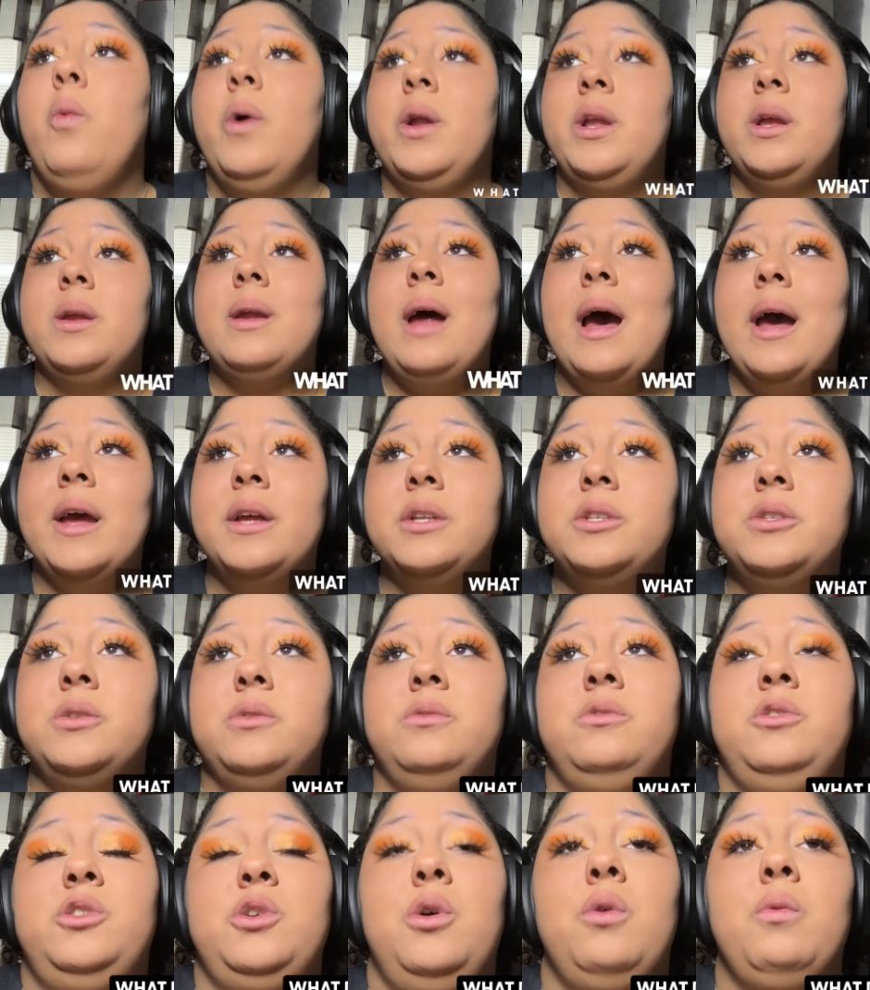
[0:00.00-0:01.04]
What did I
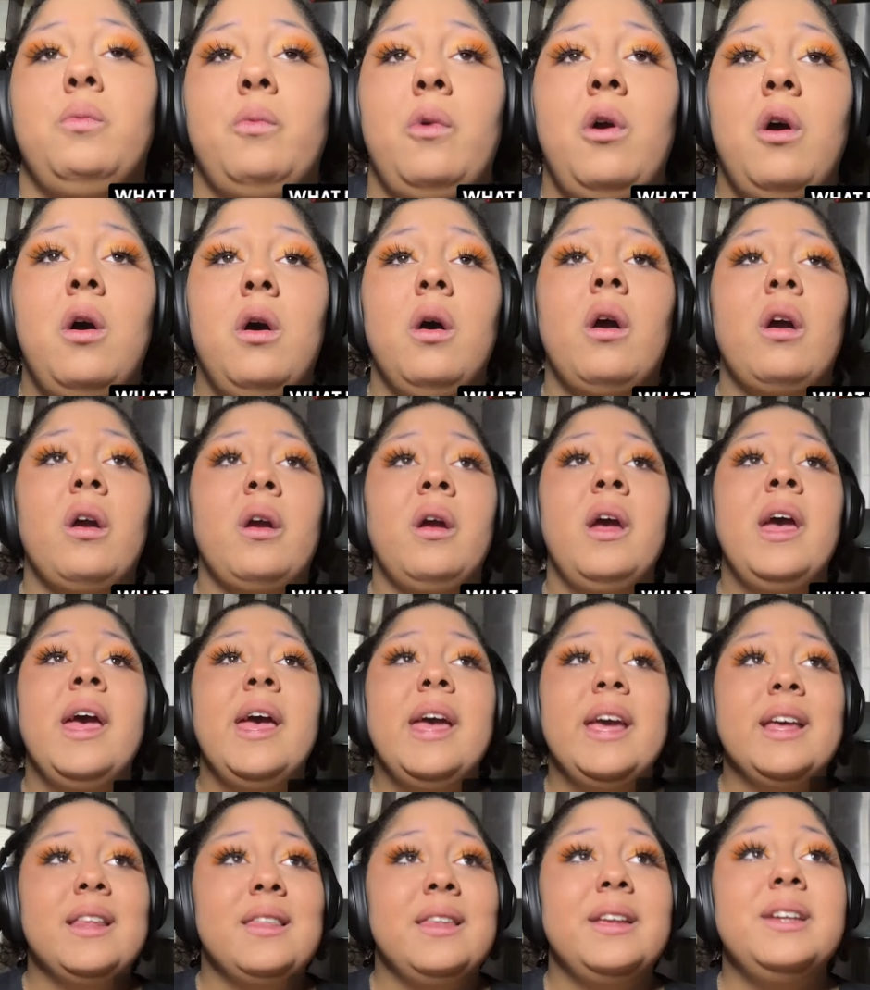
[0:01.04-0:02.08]
do so wrong?
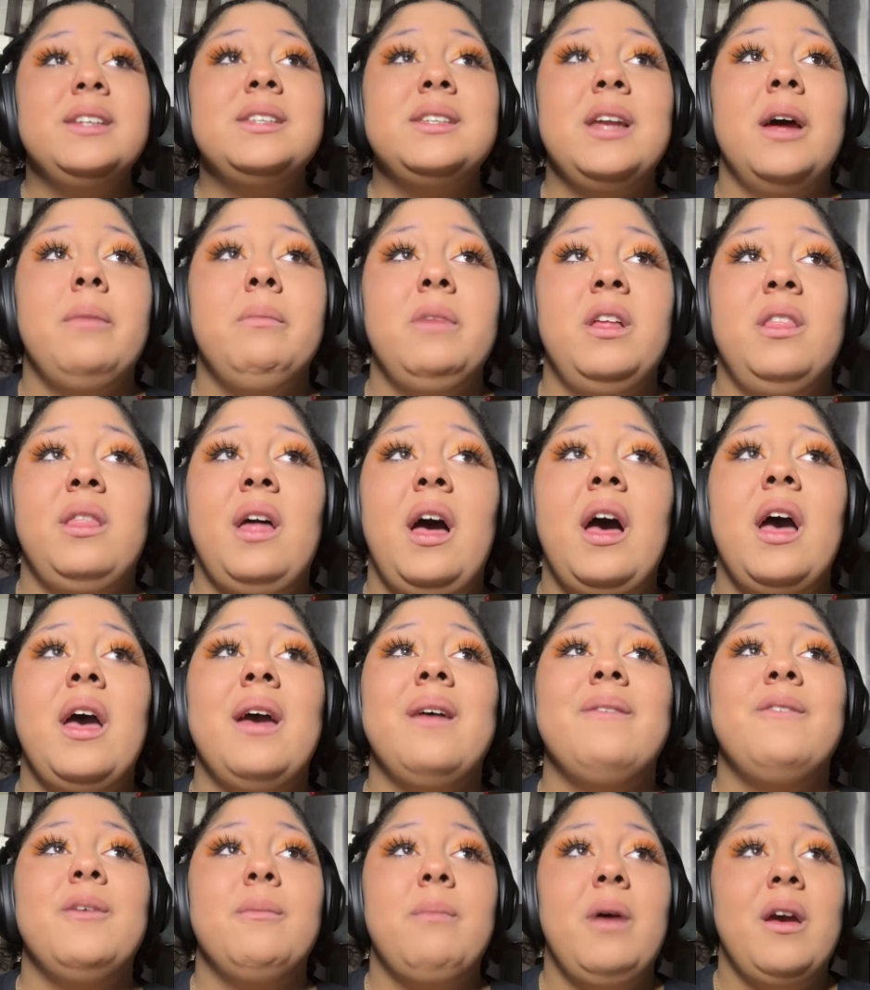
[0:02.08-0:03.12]
At least I'm
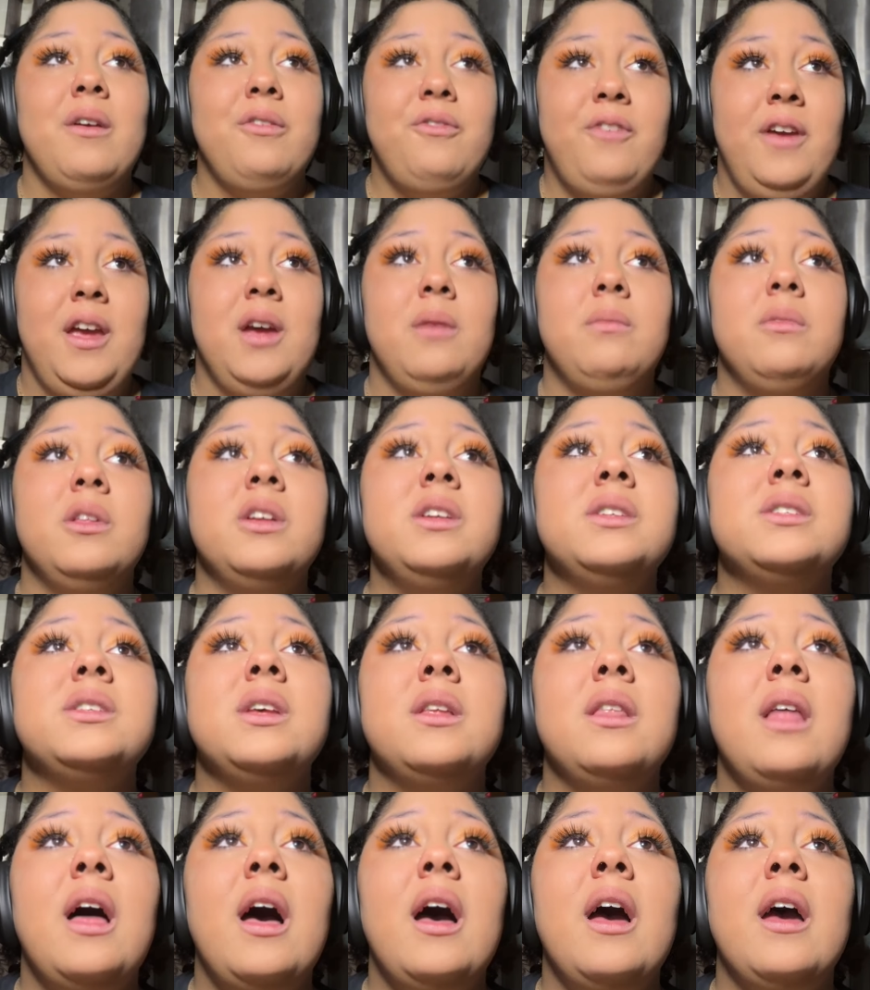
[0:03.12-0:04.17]
alive and my
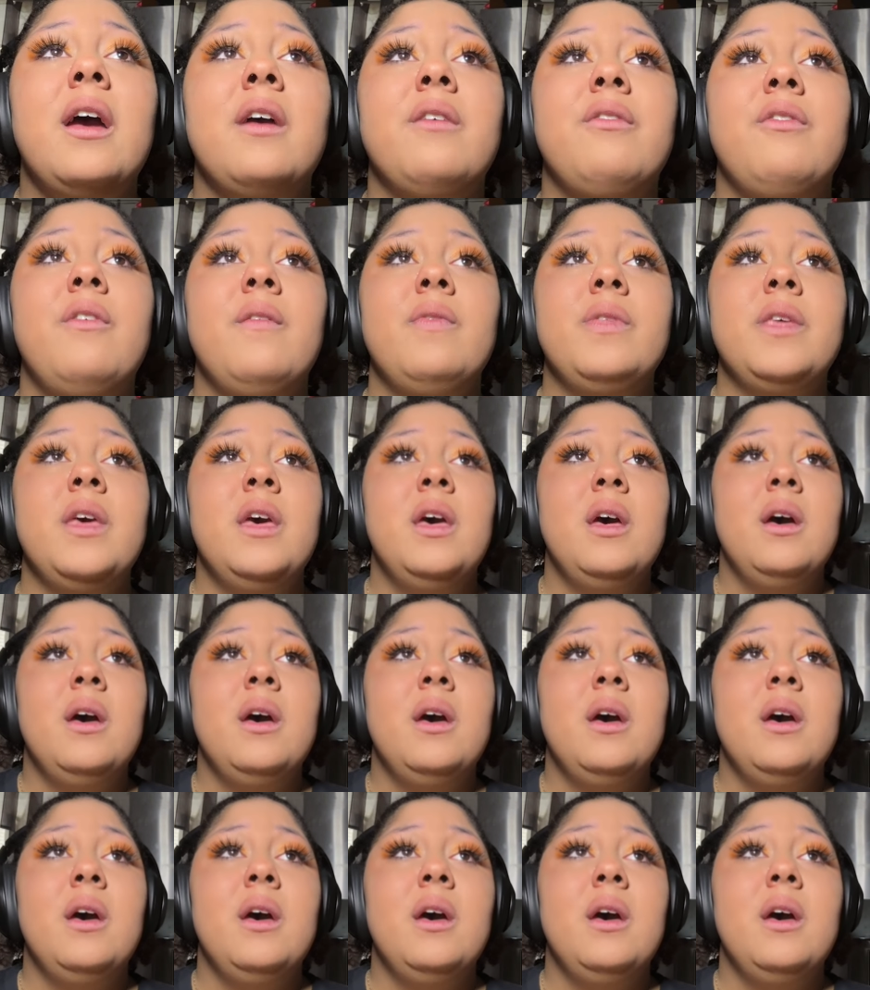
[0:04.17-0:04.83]
family's alive.